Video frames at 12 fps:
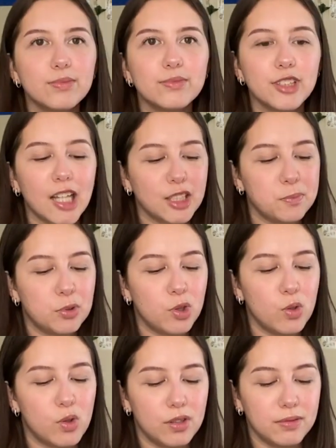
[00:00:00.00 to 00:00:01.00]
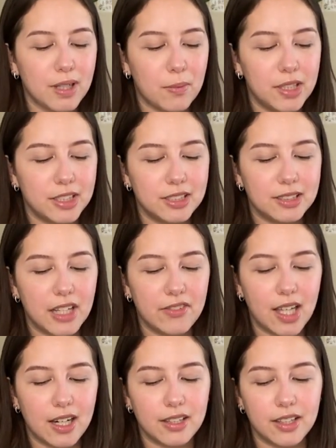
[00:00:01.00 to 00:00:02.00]
That's cool. I'm gonna just save
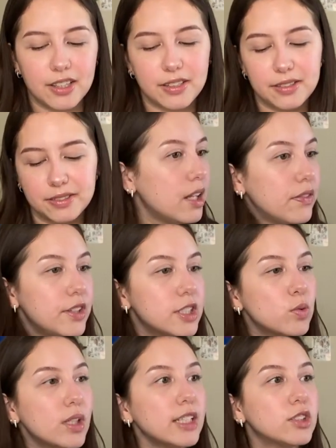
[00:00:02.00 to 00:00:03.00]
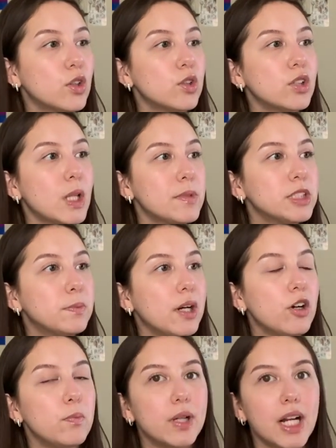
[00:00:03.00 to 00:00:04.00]
that in there. This one I don't know that much
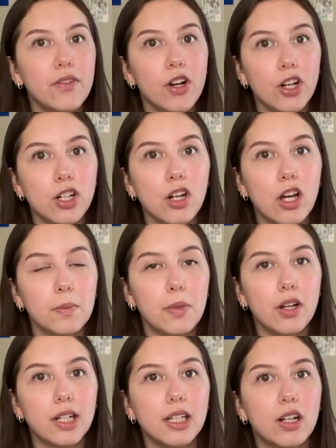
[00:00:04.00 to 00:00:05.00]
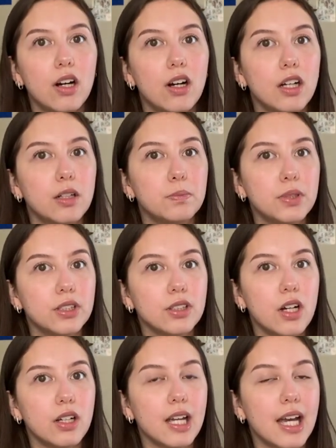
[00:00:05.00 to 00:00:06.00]
about, but I've heard a lot about it on Book
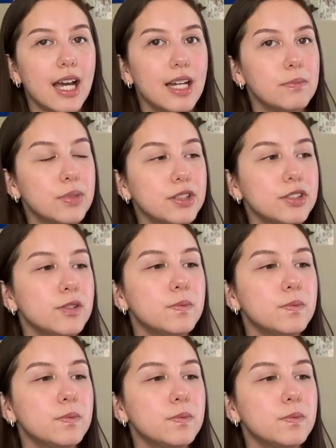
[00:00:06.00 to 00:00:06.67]
Talk and BookTube.